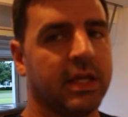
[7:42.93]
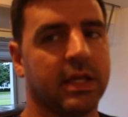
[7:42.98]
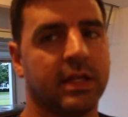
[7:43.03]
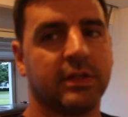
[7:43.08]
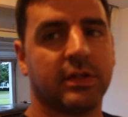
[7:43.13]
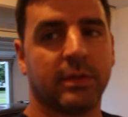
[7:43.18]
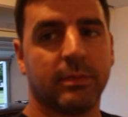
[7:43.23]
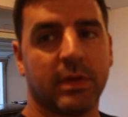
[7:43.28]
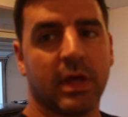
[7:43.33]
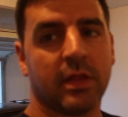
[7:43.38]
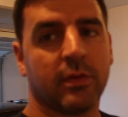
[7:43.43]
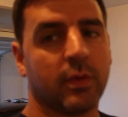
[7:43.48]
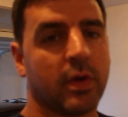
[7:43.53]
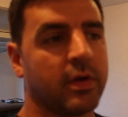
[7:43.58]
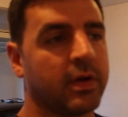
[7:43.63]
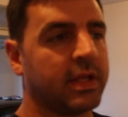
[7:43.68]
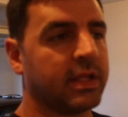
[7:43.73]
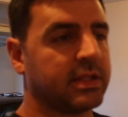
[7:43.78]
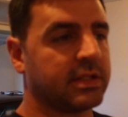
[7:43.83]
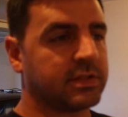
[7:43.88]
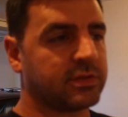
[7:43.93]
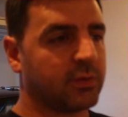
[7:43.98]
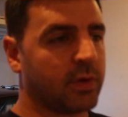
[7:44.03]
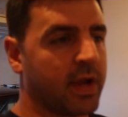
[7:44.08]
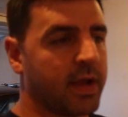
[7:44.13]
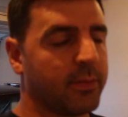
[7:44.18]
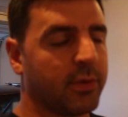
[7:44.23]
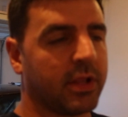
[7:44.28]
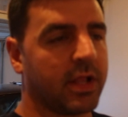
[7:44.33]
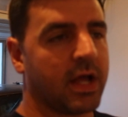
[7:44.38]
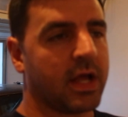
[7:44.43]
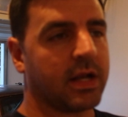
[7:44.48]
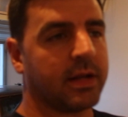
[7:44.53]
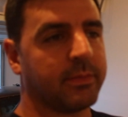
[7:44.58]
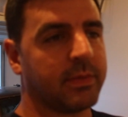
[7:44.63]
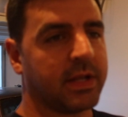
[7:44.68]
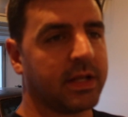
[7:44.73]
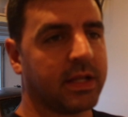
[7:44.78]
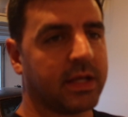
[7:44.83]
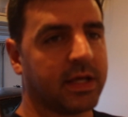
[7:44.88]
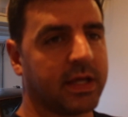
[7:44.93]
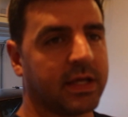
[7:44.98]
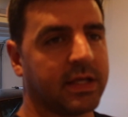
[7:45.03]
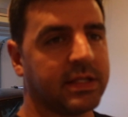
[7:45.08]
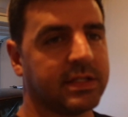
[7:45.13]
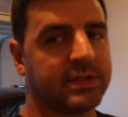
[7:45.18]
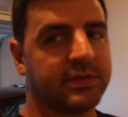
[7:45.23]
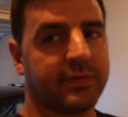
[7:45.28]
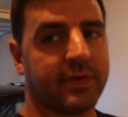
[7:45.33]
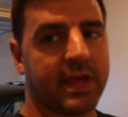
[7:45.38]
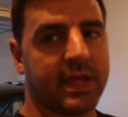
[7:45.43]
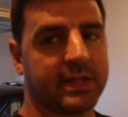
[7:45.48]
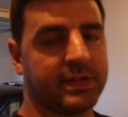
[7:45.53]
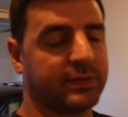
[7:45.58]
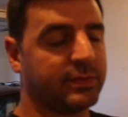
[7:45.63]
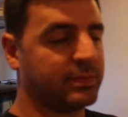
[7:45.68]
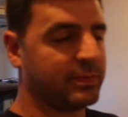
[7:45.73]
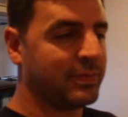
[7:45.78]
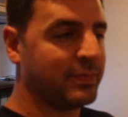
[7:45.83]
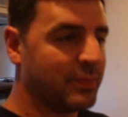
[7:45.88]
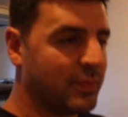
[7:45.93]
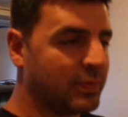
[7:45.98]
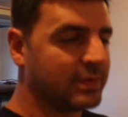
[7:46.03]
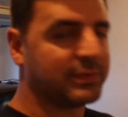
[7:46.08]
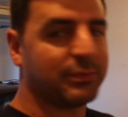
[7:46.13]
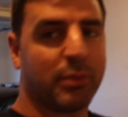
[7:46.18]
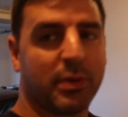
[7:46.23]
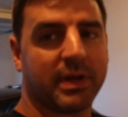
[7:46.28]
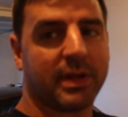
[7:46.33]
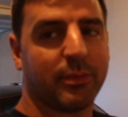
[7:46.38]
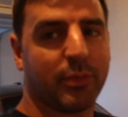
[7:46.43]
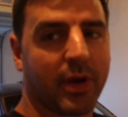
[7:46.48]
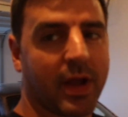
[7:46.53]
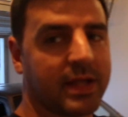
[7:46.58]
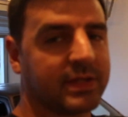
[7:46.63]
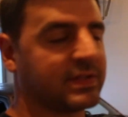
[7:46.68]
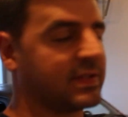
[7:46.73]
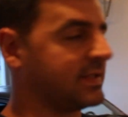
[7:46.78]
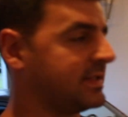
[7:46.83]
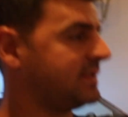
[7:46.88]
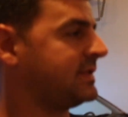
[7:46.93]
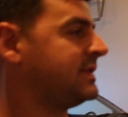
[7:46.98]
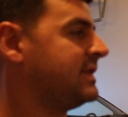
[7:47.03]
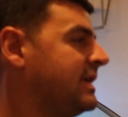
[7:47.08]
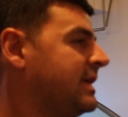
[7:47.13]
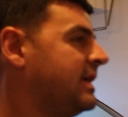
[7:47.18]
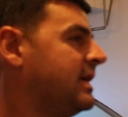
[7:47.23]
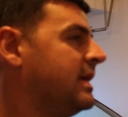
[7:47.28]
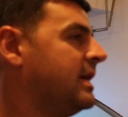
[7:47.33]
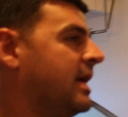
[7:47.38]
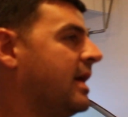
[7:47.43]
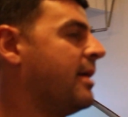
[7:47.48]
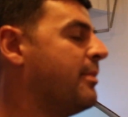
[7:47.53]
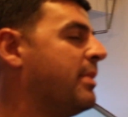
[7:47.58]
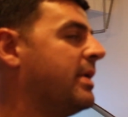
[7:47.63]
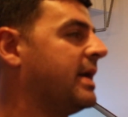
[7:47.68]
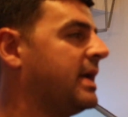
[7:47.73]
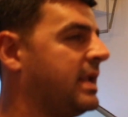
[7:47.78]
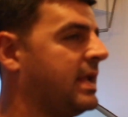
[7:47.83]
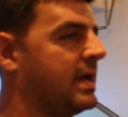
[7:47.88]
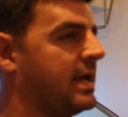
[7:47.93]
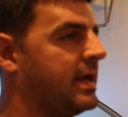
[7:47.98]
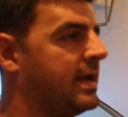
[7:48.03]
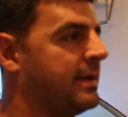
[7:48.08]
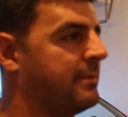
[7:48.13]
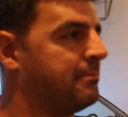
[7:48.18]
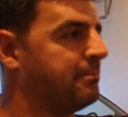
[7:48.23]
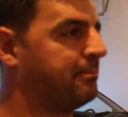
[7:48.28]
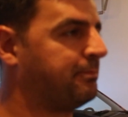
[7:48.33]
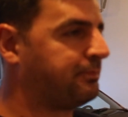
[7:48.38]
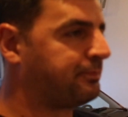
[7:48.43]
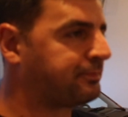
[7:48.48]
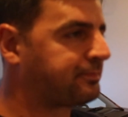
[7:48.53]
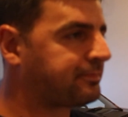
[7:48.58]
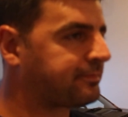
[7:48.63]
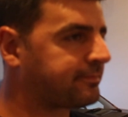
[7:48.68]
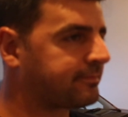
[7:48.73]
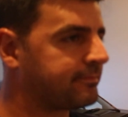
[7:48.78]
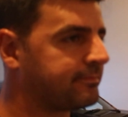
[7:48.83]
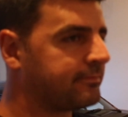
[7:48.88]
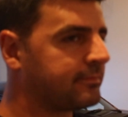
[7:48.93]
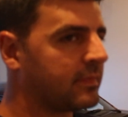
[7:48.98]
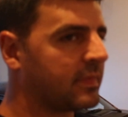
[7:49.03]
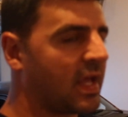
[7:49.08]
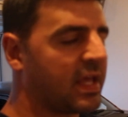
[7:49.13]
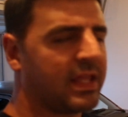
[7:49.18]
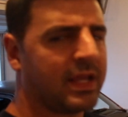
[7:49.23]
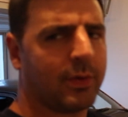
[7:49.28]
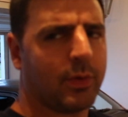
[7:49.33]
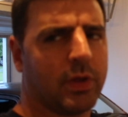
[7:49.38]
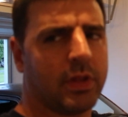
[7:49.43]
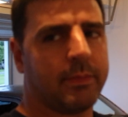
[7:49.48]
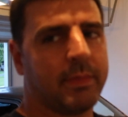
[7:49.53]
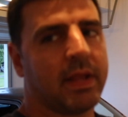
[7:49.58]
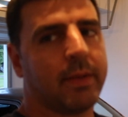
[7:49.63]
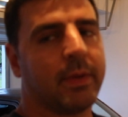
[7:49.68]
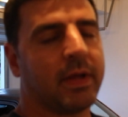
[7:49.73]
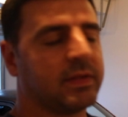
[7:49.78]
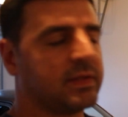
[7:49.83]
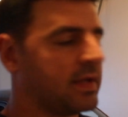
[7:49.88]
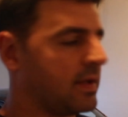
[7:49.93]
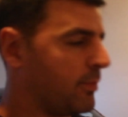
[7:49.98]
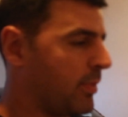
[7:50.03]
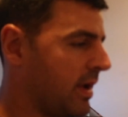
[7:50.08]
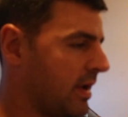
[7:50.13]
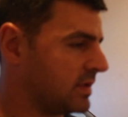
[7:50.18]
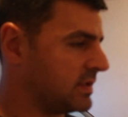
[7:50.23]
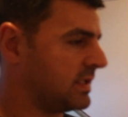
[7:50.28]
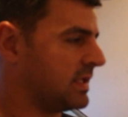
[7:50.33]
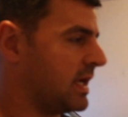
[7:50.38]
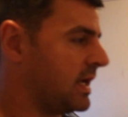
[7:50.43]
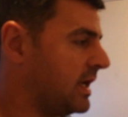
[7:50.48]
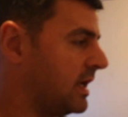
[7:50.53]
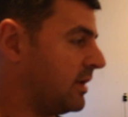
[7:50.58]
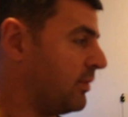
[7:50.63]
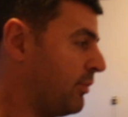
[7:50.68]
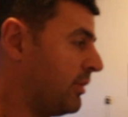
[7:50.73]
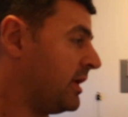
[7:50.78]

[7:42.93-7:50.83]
Took him down the road, hit the scramble on him, and his face was pretty priceless. But I think we only made about 10 pounds on that hit.